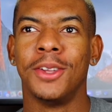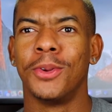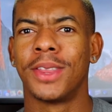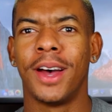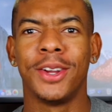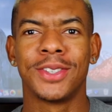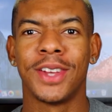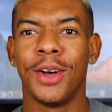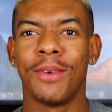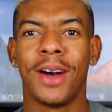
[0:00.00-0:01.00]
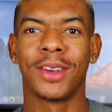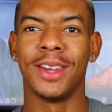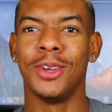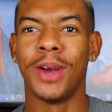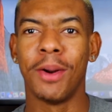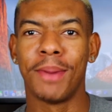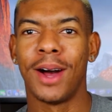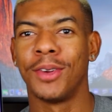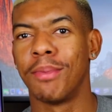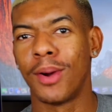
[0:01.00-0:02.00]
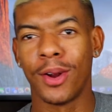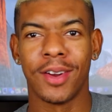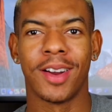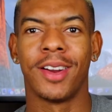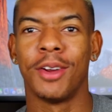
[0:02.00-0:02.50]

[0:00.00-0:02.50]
Without yourself, how can you help out your partner,